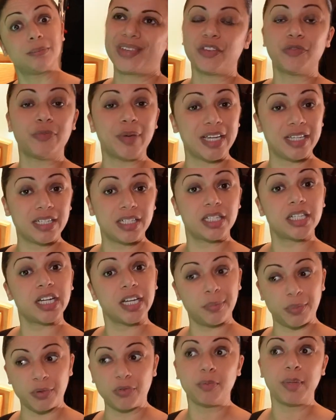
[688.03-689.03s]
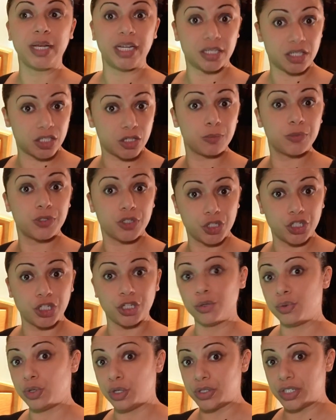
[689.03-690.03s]
I've made a type of meat
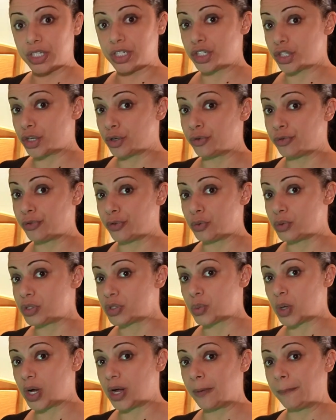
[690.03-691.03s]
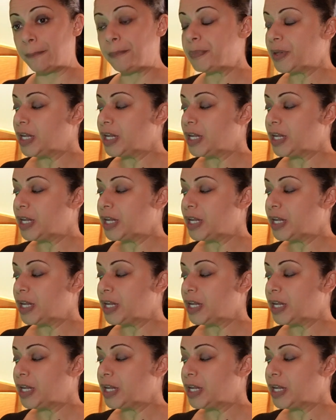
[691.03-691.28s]
substitute using tofu as well,